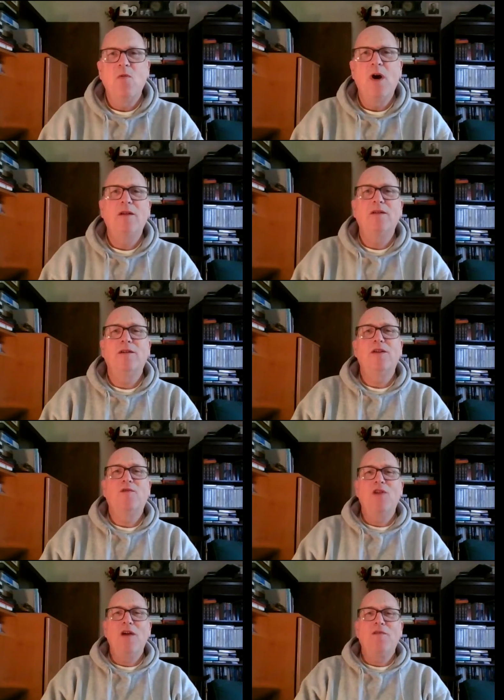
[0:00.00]
Well,
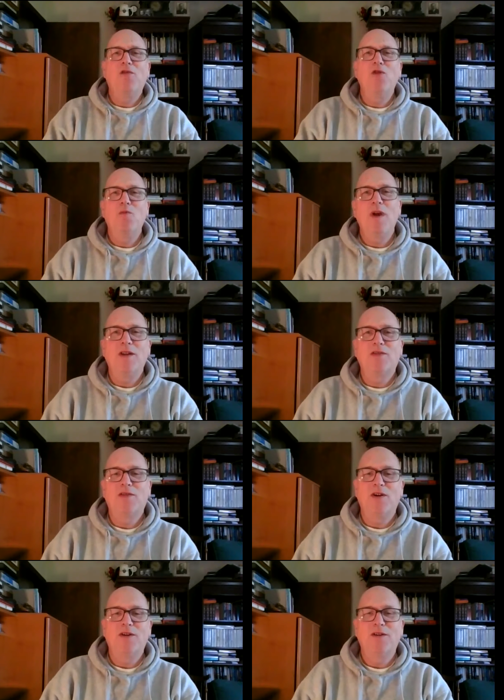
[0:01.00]
if you have a few minutes
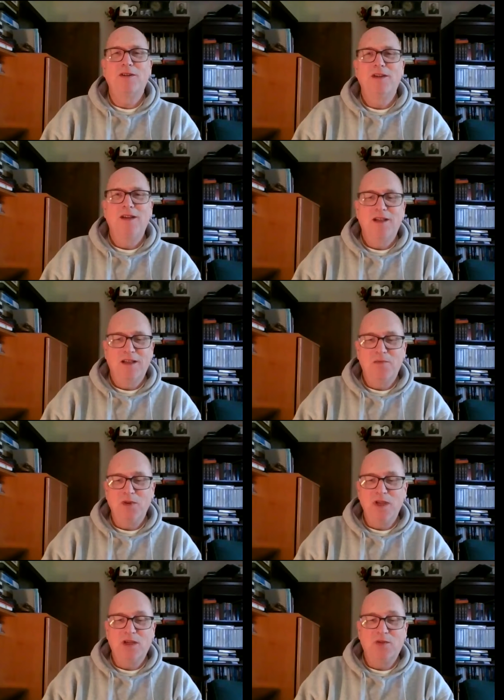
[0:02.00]
here, let
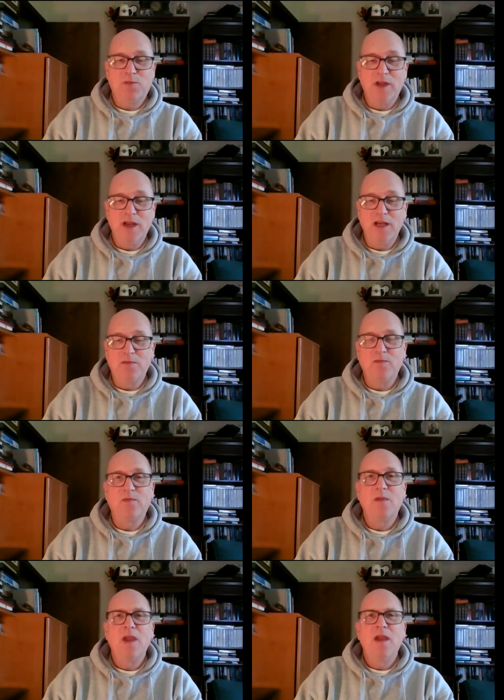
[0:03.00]
me explain.
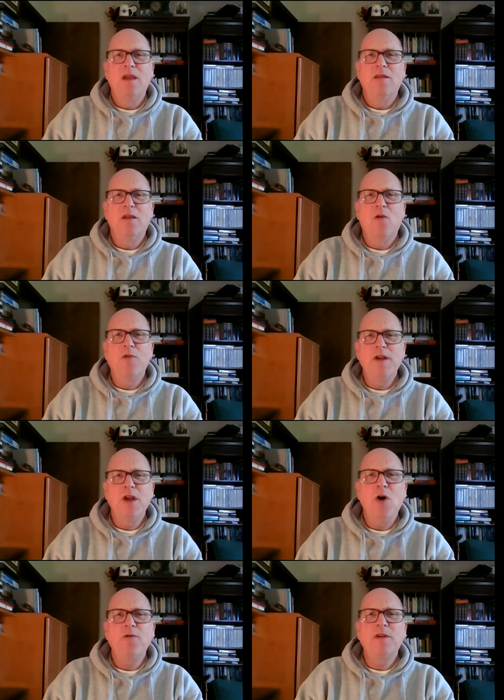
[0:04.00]
Now, we
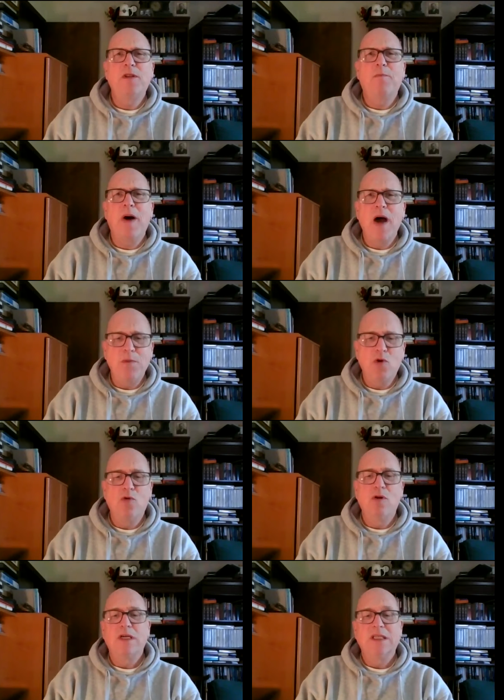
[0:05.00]
know that the
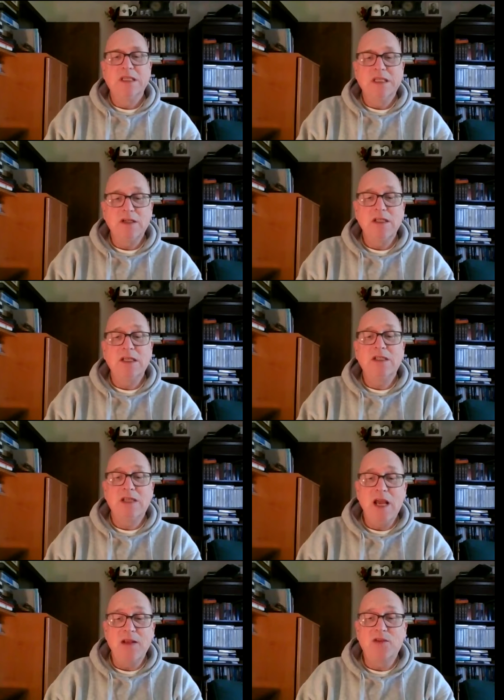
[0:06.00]
Bible clearly
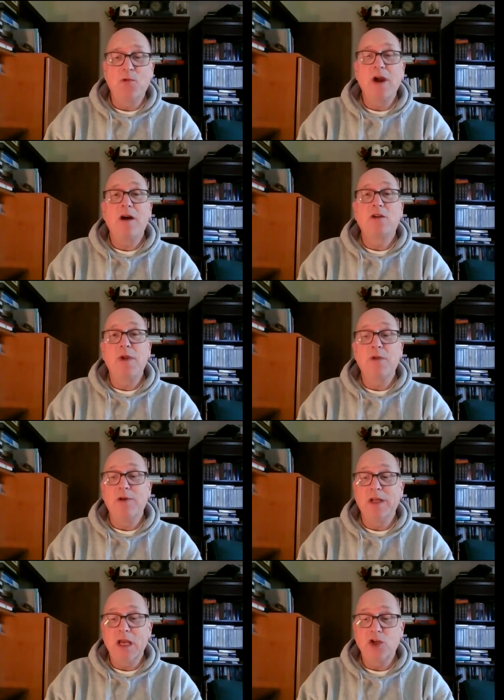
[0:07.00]
states that we are to be in
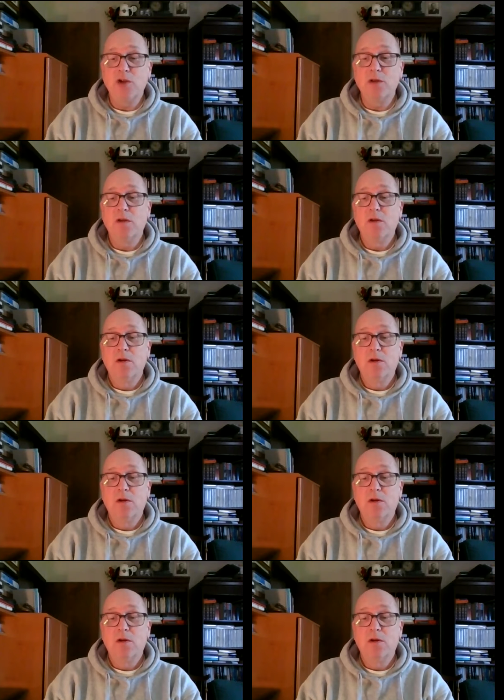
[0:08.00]
relation